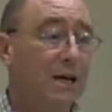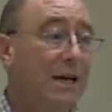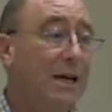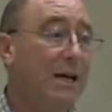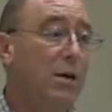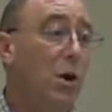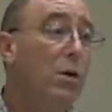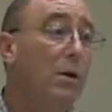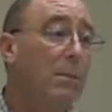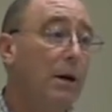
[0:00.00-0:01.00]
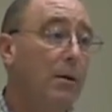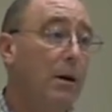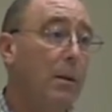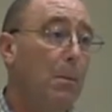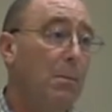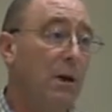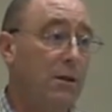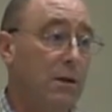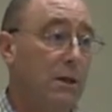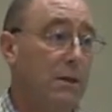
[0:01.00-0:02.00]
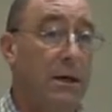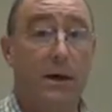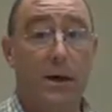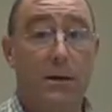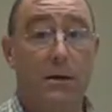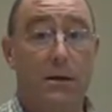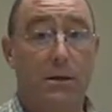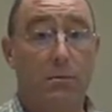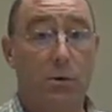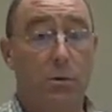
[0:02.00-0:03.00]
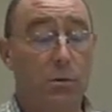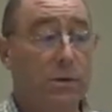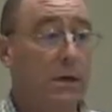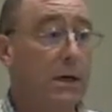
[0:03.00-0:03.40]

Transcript: It can only make big things like Earths and moons.